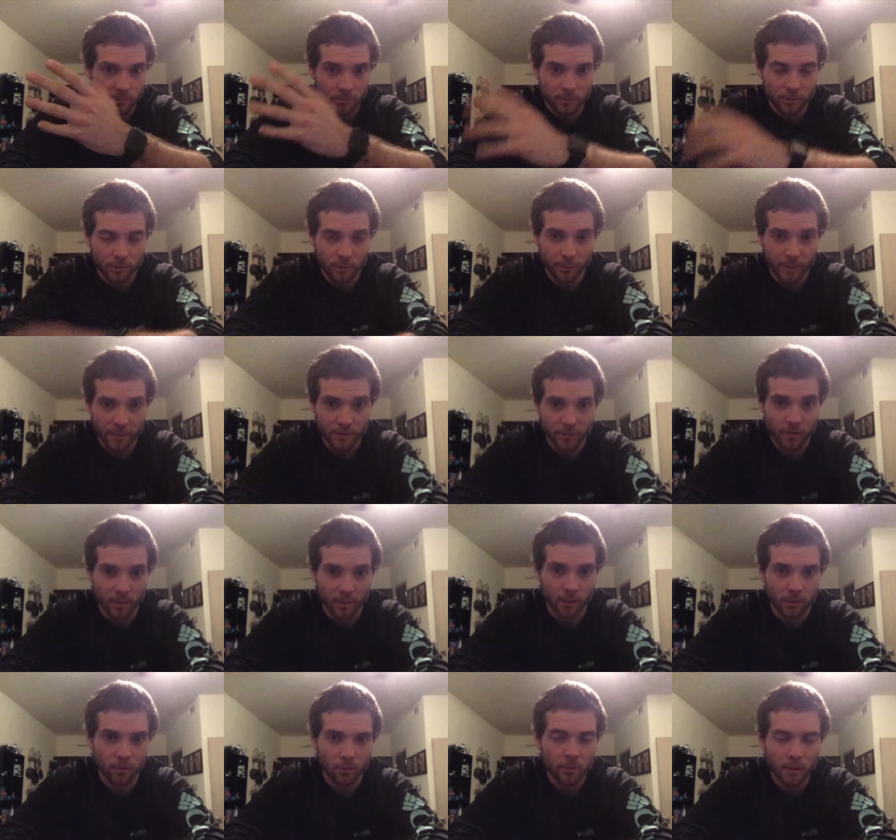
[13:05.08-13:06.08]
New
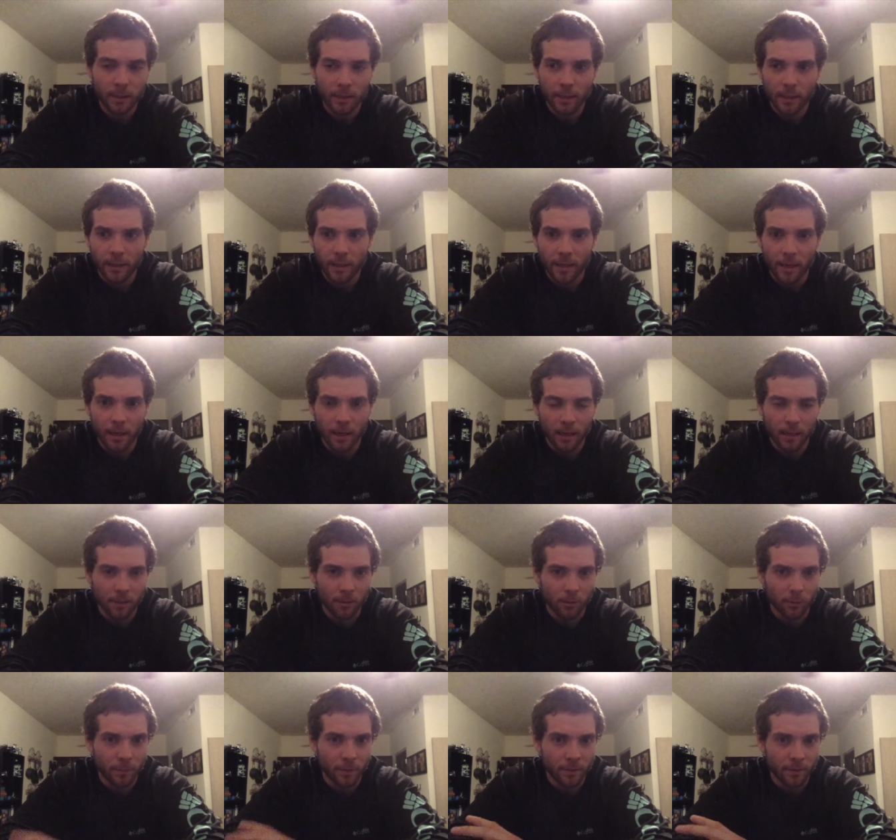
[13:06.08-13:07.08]
Mexico, a
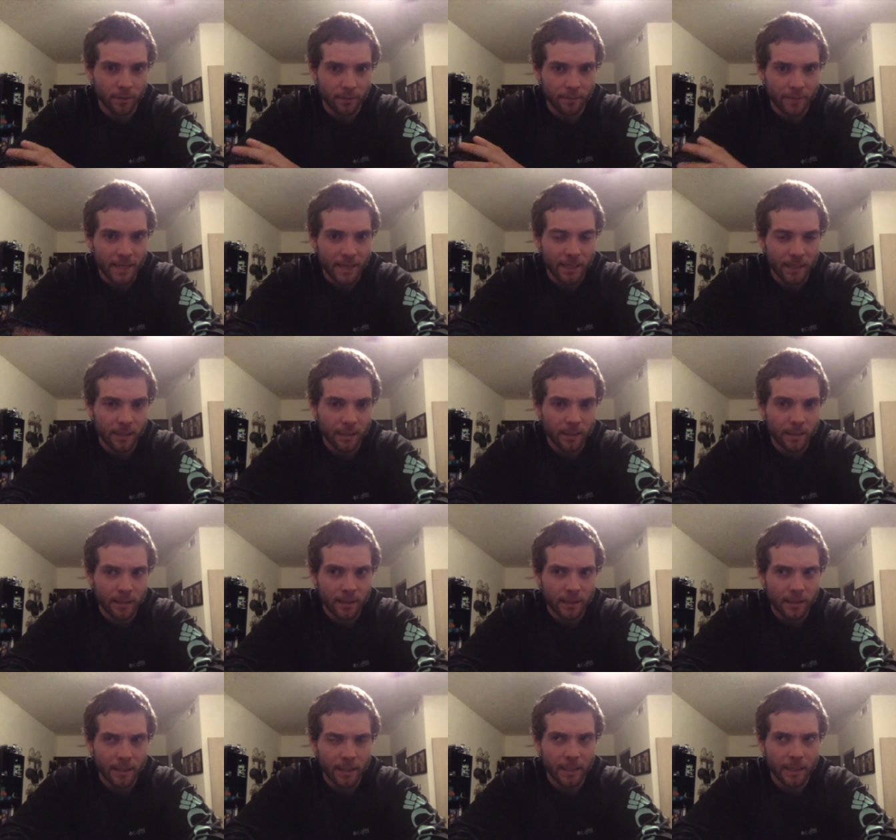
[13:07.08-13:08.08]
little bit of Nevada,
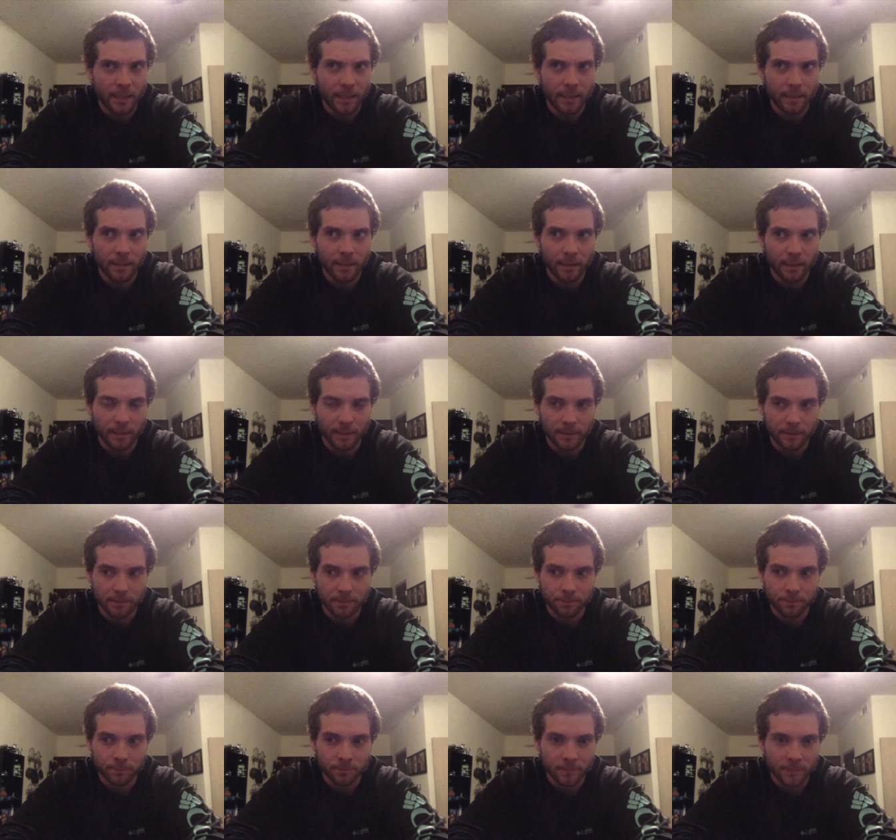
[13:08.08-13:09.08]
and
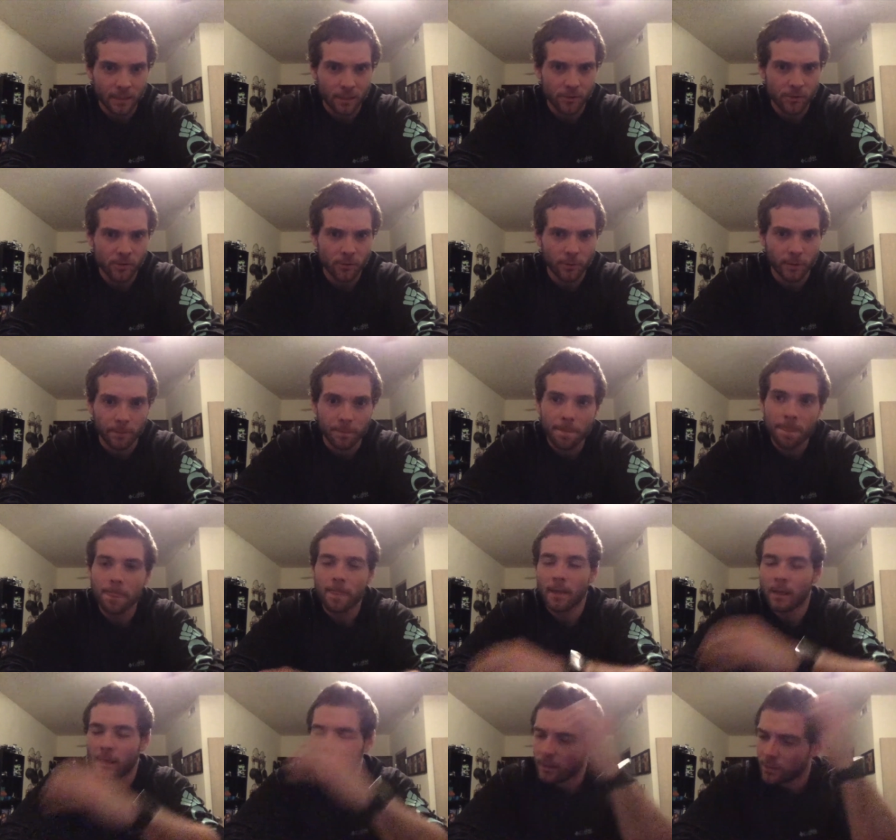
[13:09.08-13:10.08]
Arizona.
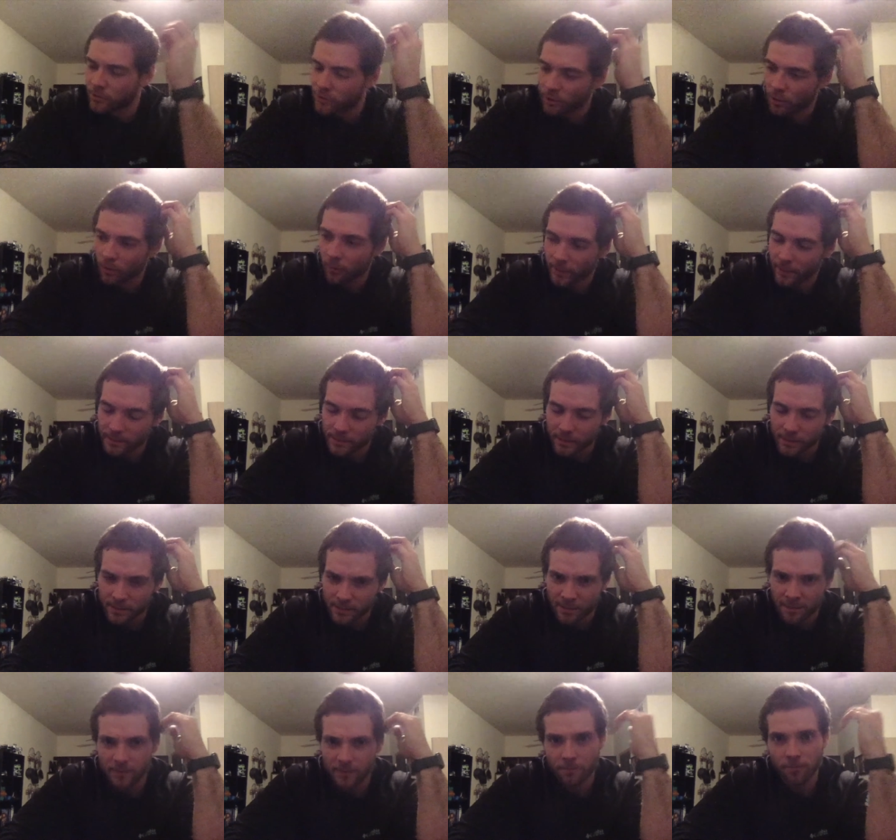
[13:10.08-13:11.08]
So it's
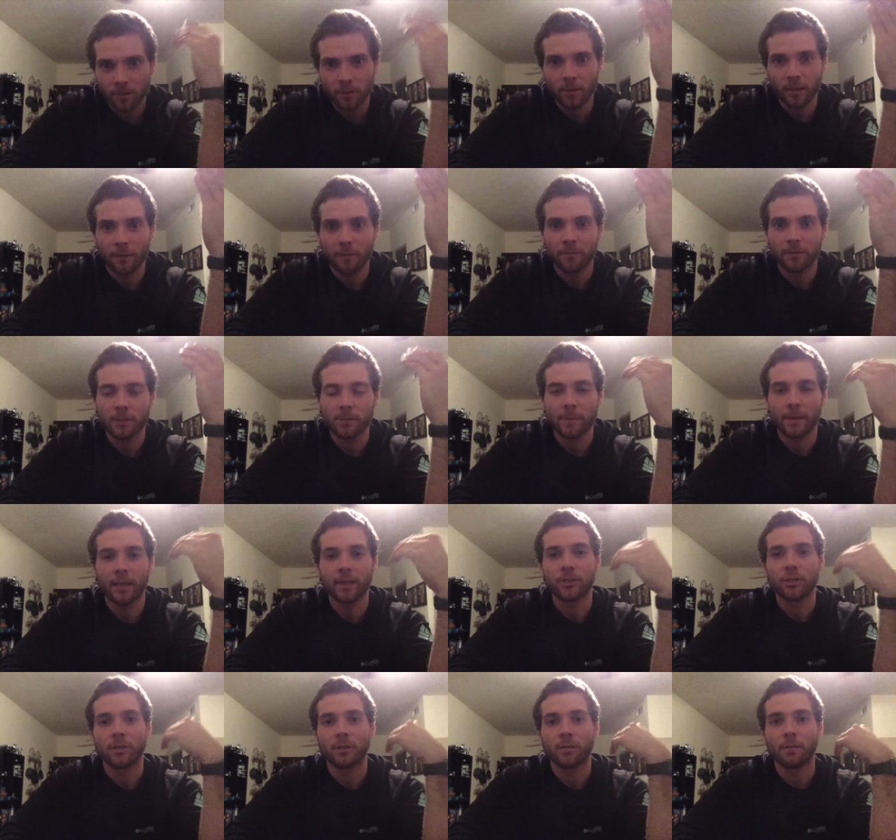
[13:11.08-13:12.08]
in the further name of
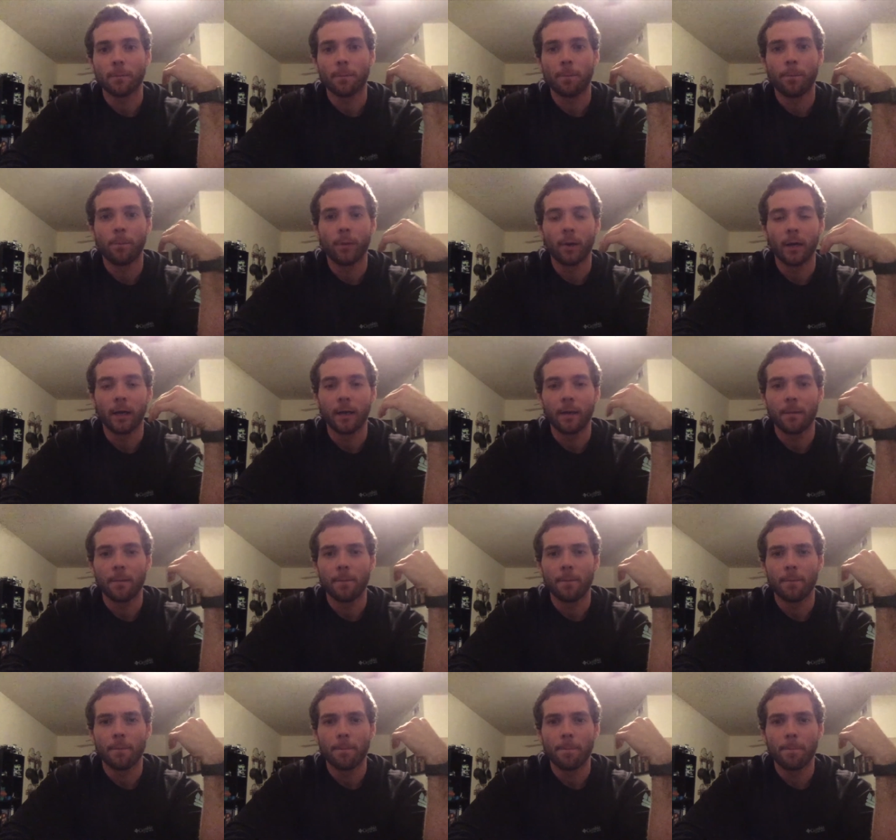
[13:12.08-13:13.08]
expansion, but
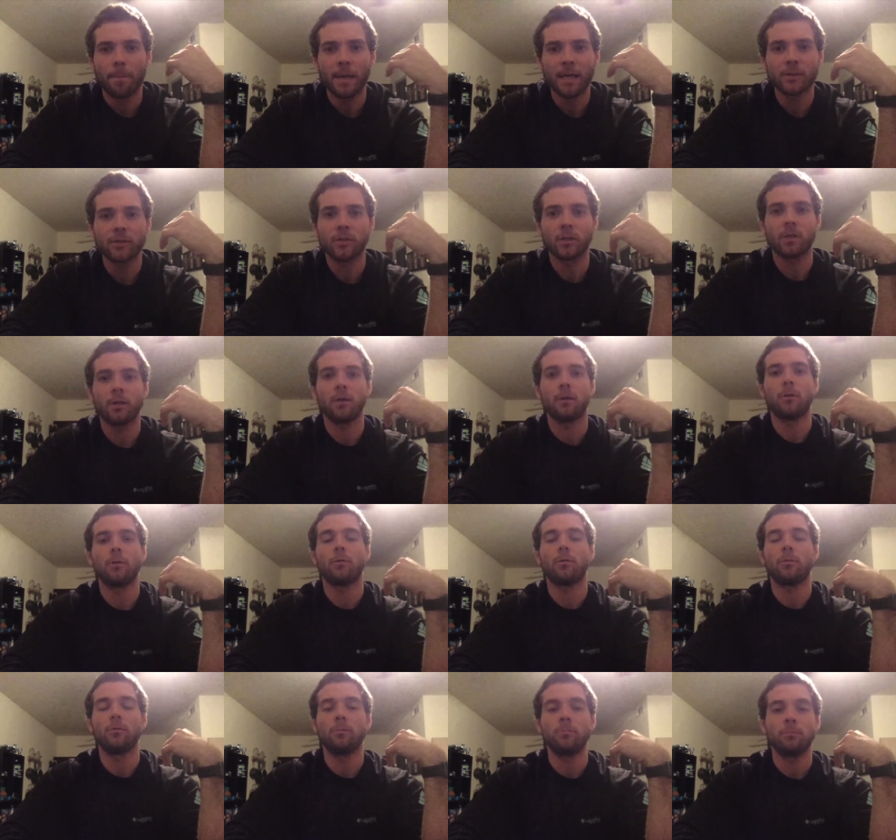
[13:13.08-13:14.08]

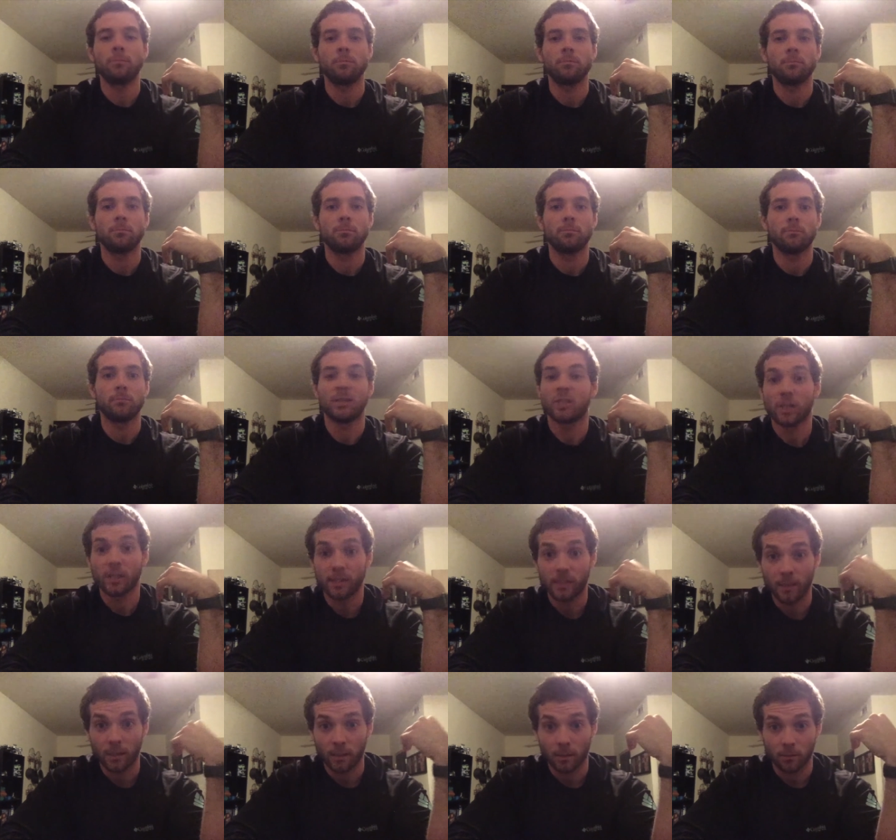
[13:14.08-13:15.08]
Mexico is going to
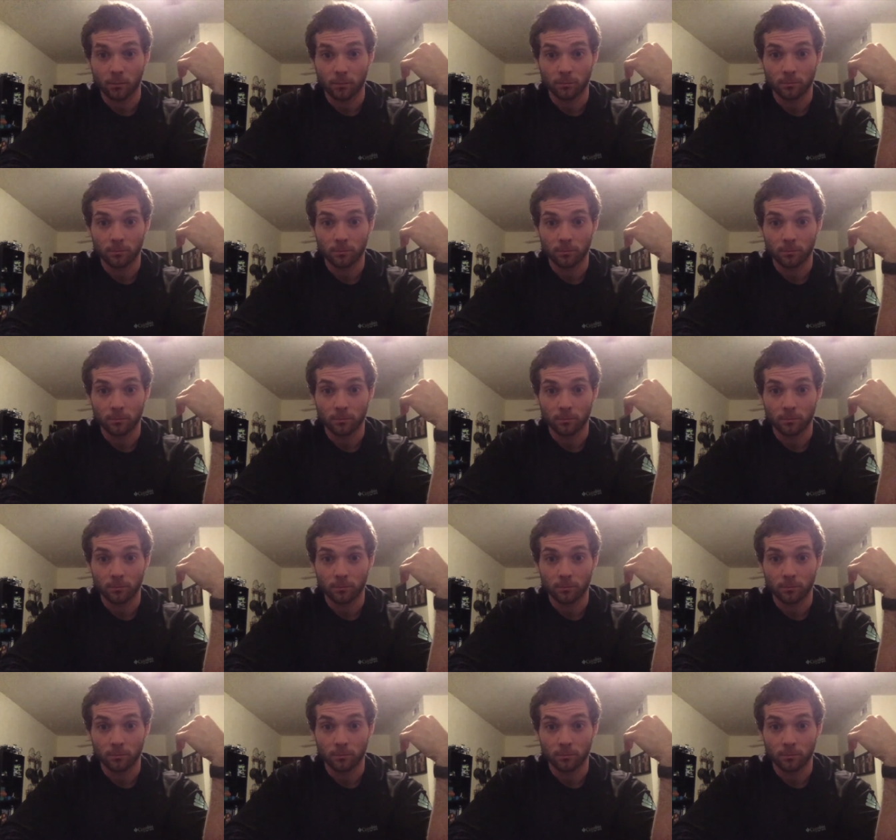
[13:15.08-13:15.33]
say no.